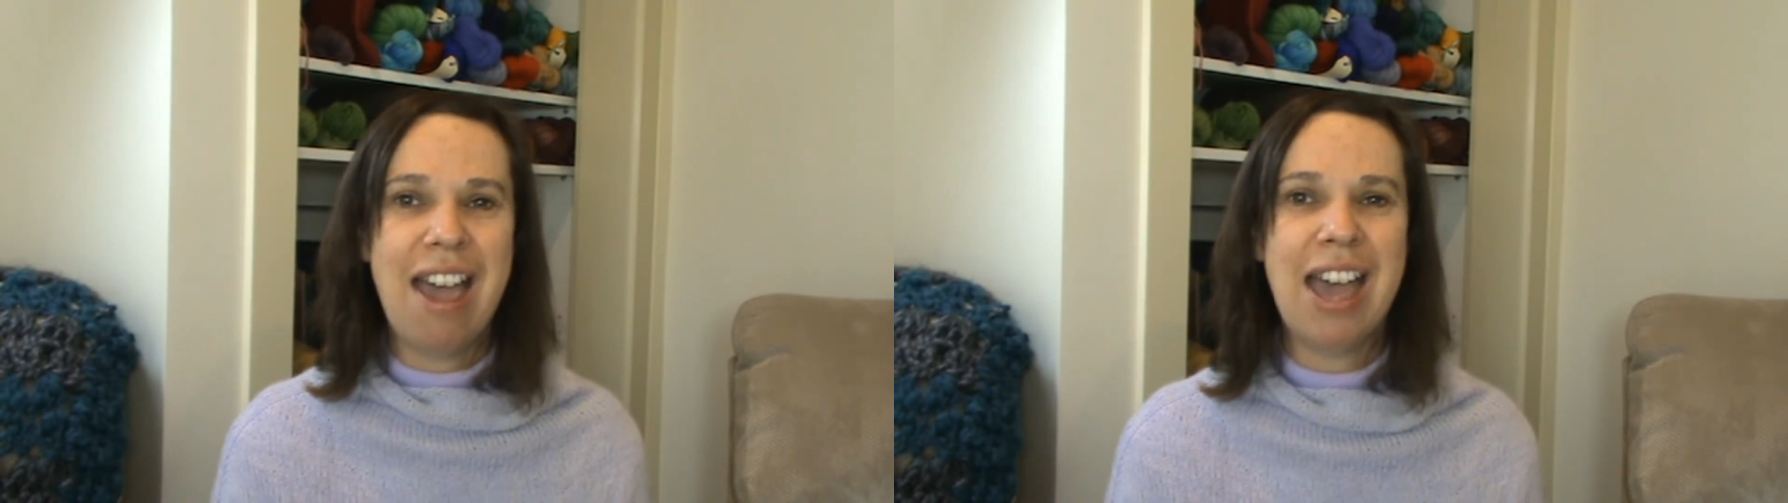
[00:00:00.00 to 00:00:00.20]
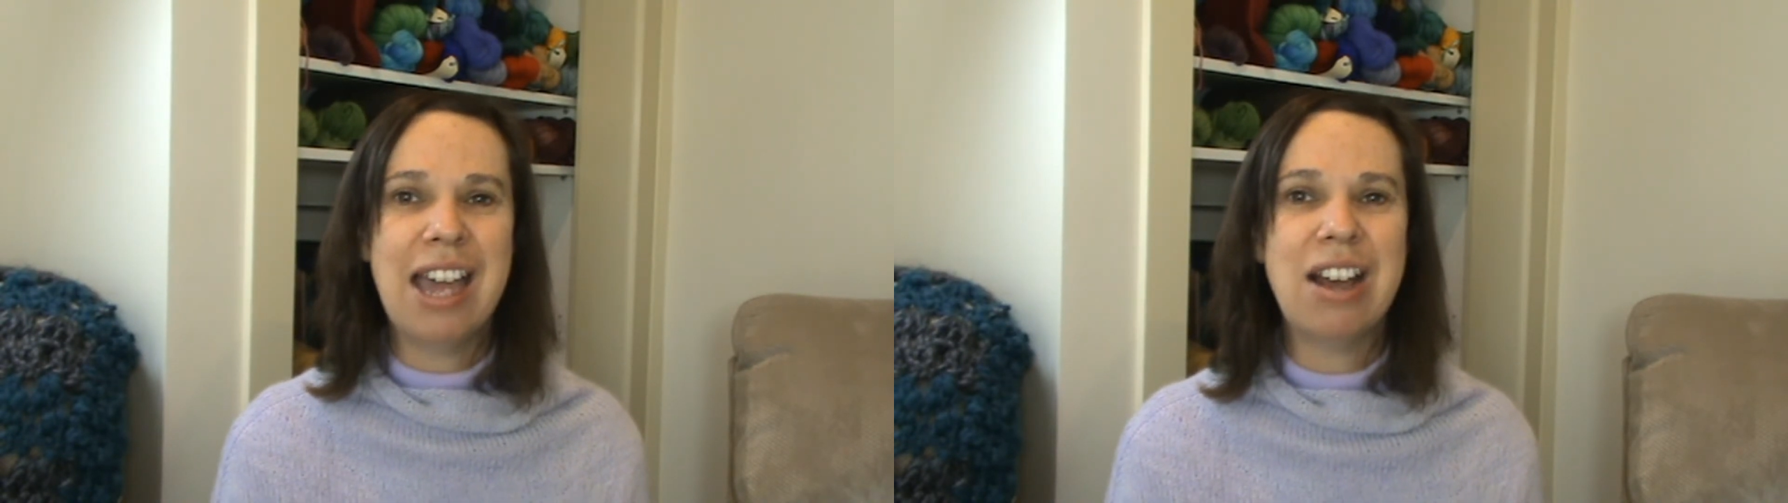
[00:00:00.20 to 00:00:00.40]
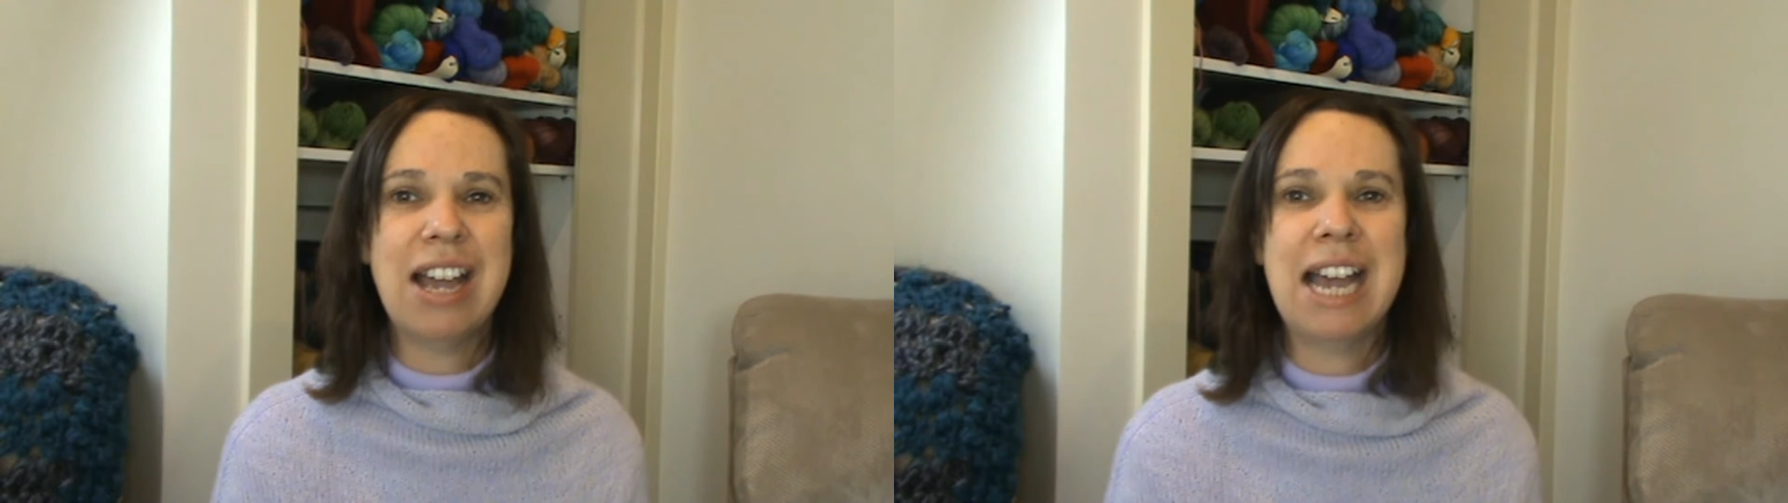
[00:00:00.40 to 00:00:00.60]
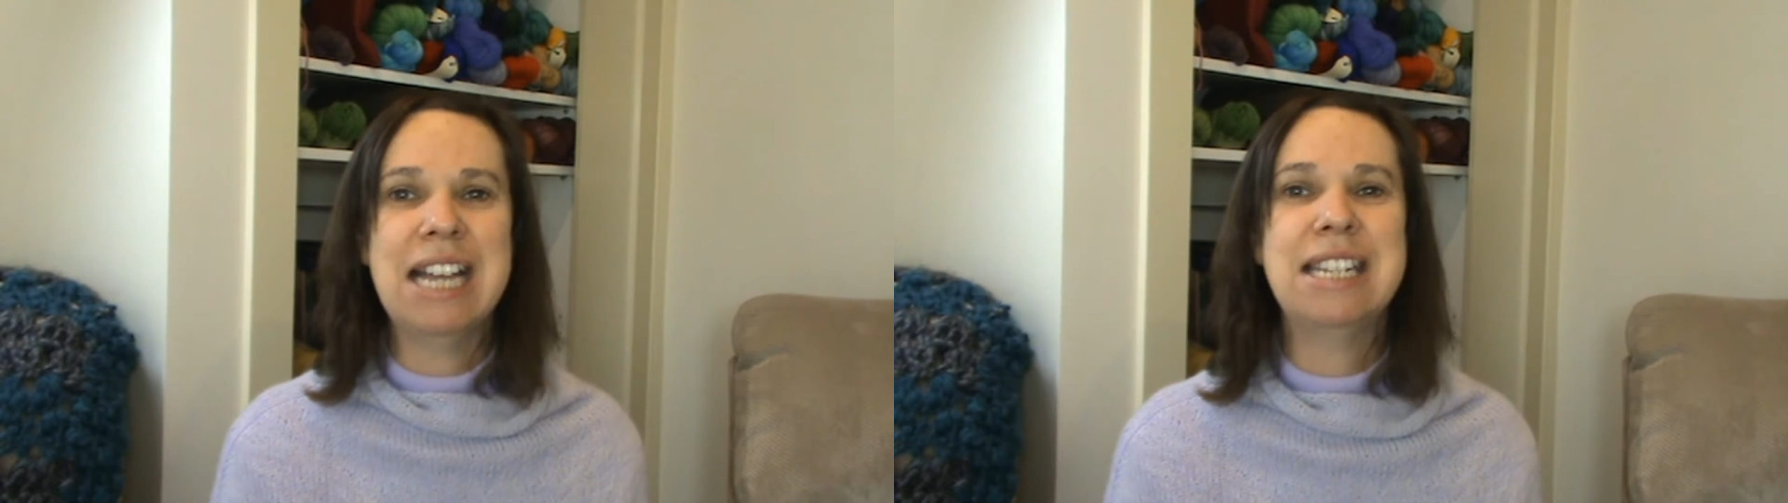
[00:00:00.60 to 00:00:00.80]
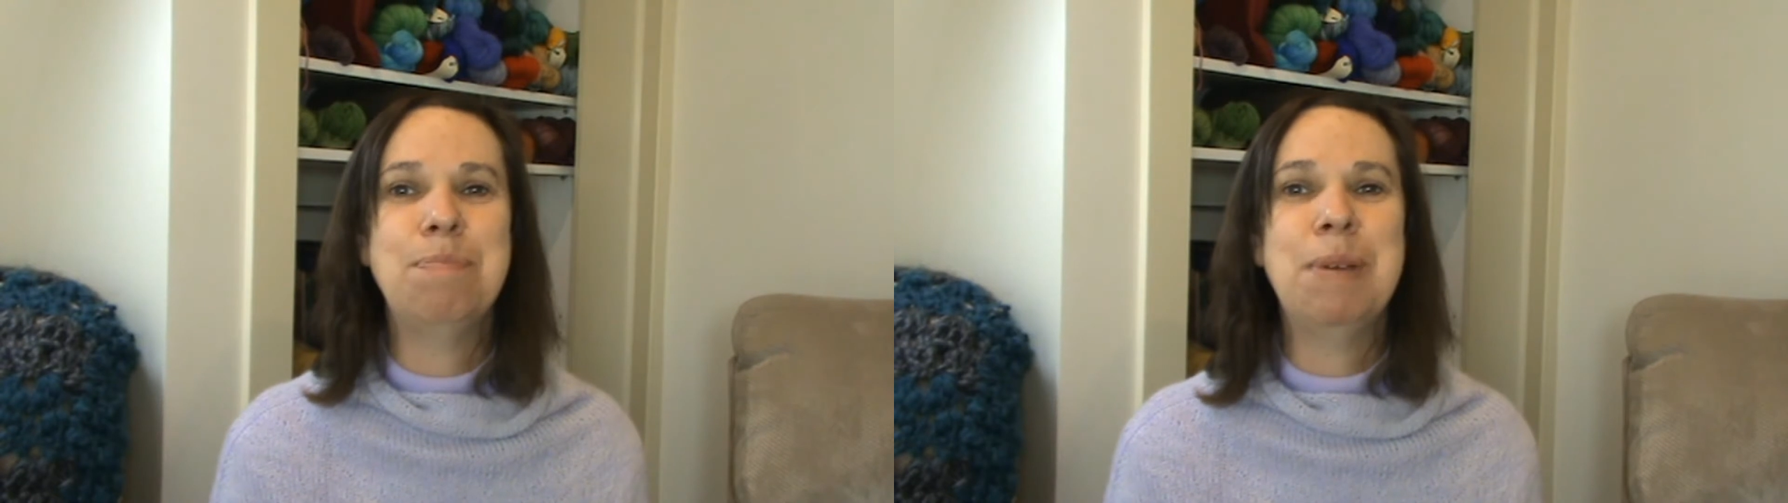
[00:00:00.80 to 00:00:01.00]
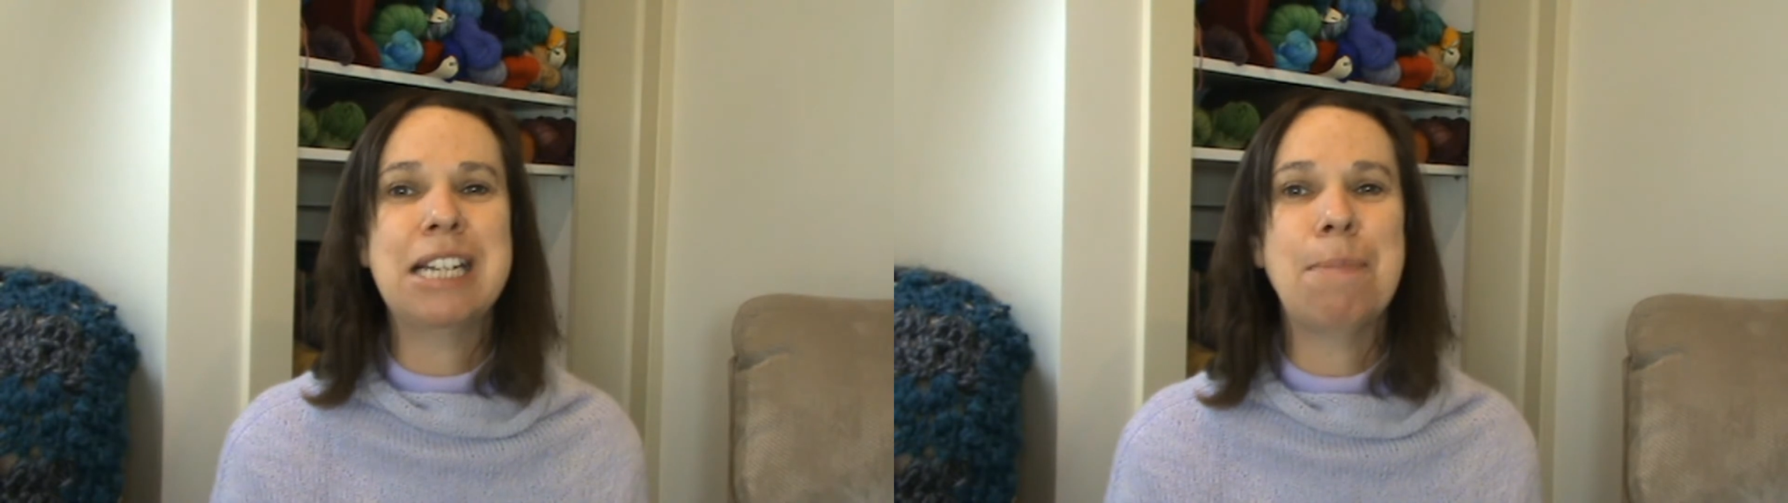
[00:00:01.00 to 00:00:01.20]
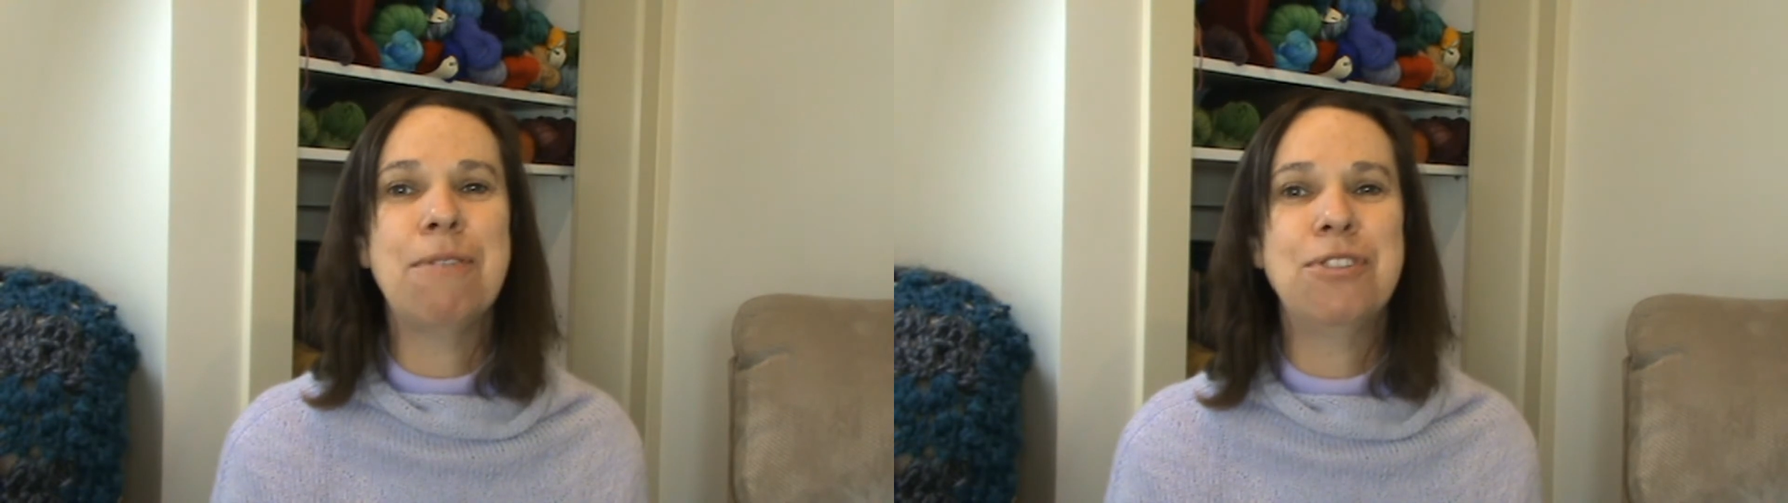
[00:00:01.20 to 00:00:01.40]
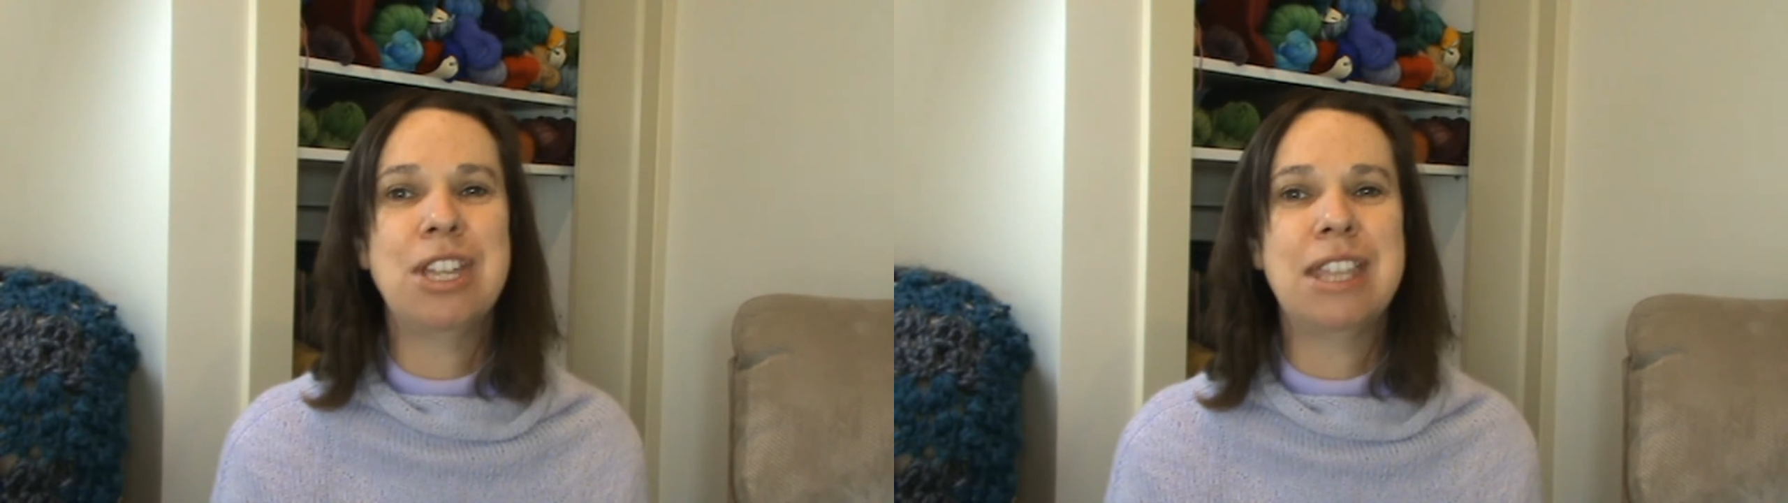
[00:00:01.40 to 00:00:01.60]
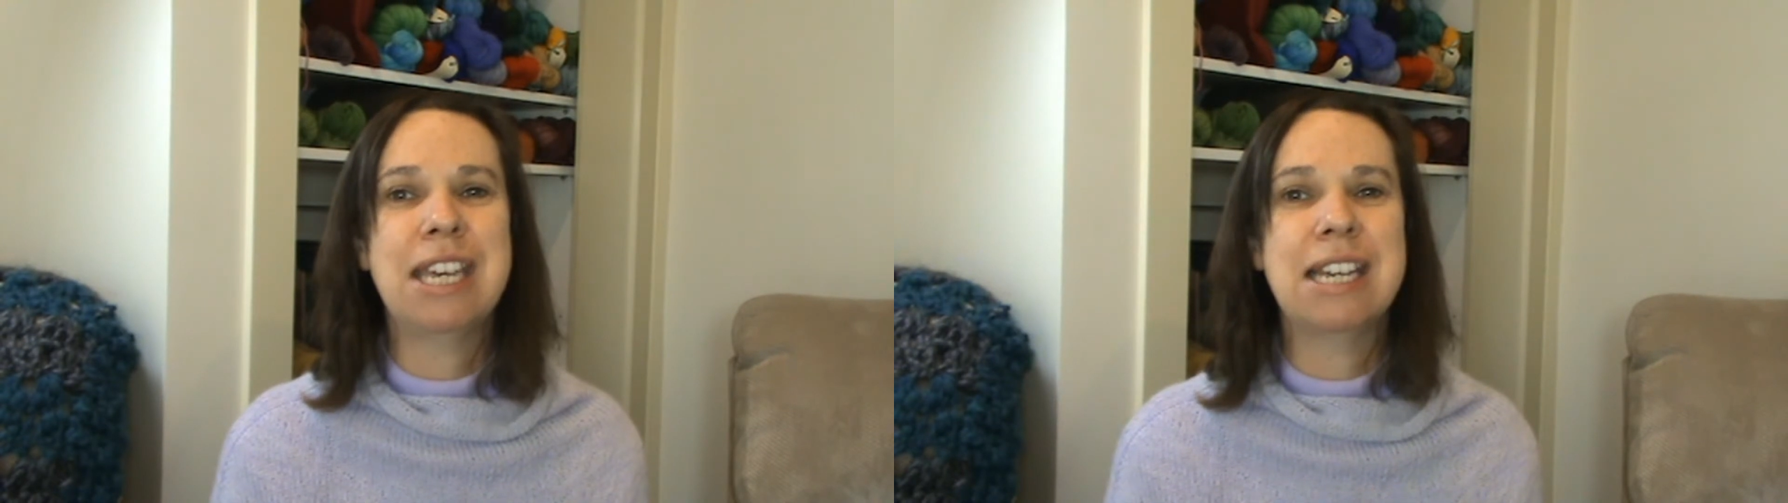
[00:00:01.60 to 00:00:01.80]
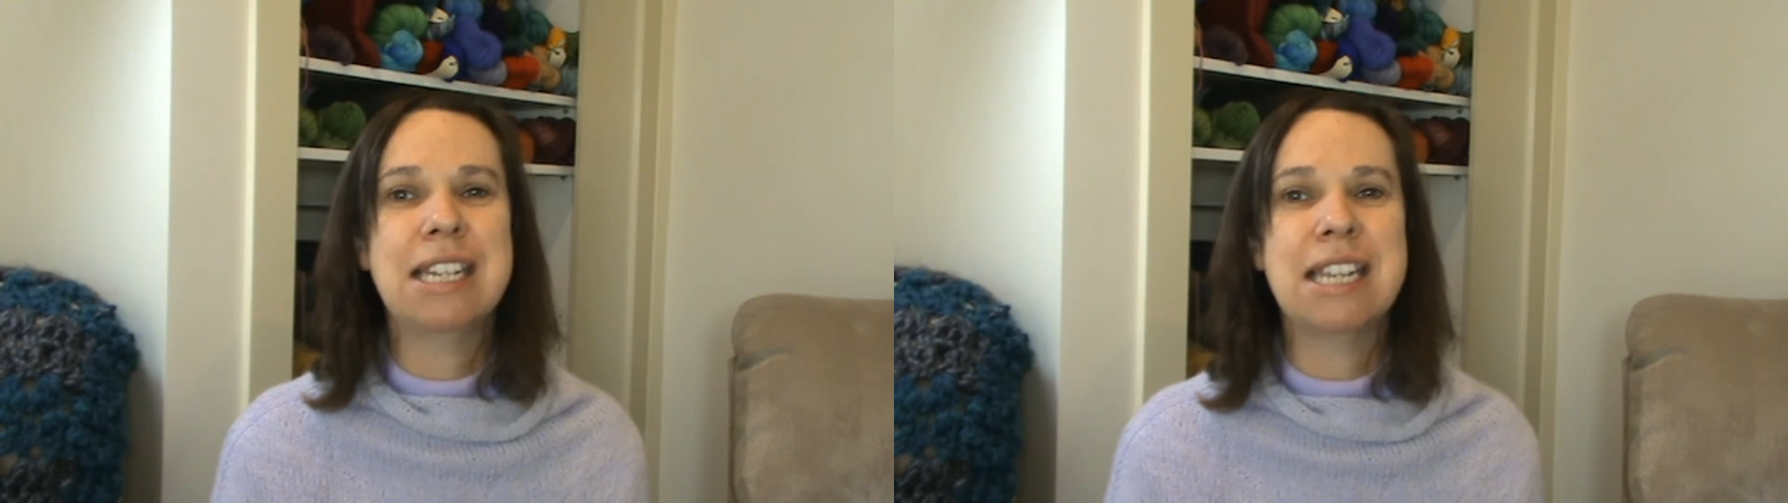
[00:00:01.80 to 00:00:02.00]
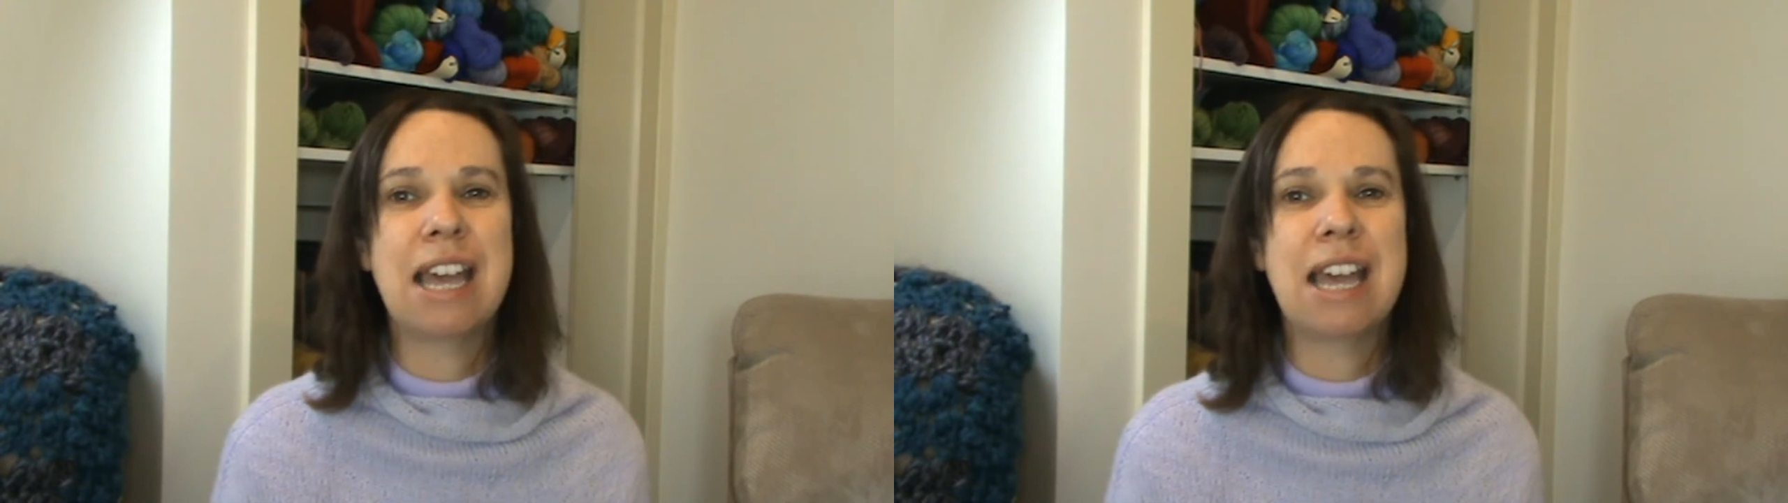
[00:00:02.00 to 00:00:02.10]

And I had picked up a few things